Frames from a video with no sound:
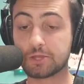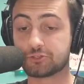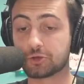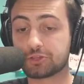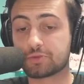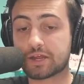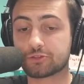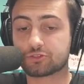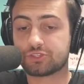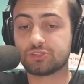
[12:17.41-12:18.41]
During the
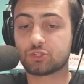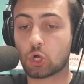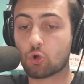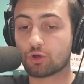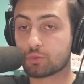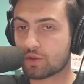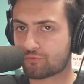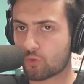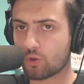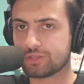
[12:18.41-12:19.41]
regular season, Oakland went
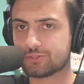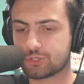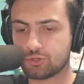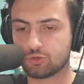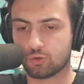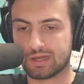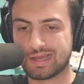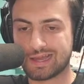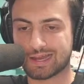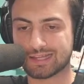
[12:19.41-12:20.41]
4-2
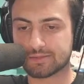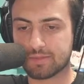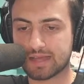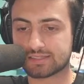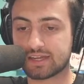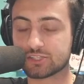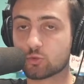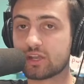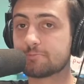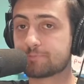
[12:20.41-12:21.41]
against the Mastodons,
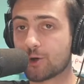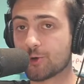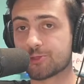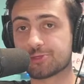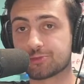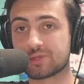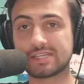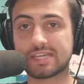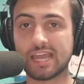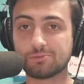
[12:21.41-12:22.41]
winning both
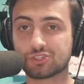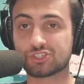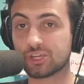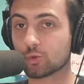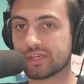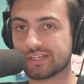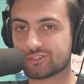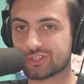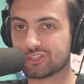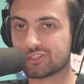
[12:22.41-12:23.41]
3-game
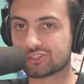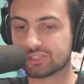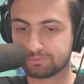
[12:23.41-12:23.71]
series.